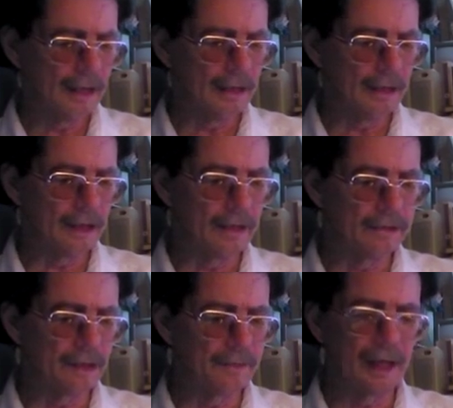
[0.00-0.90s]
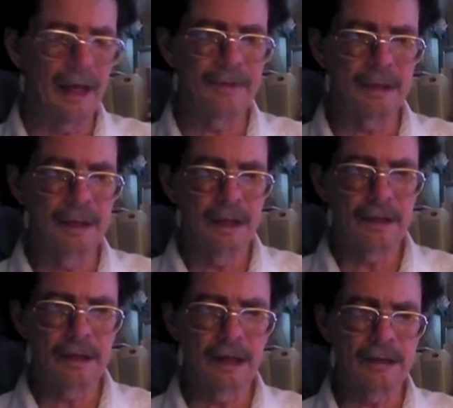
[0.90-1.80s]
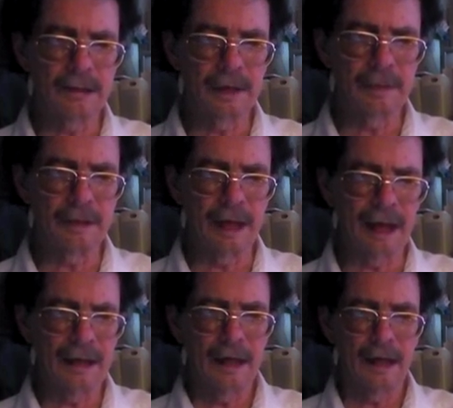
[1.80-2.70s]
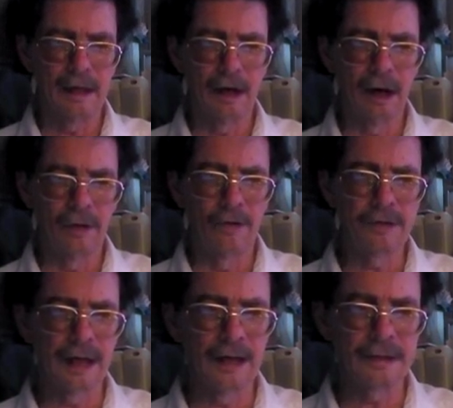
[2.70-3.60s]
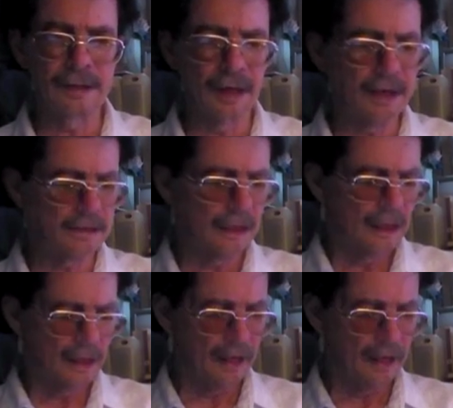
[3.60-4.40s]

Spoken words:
And sometimes you can't sleep at night, and all those kinds of things.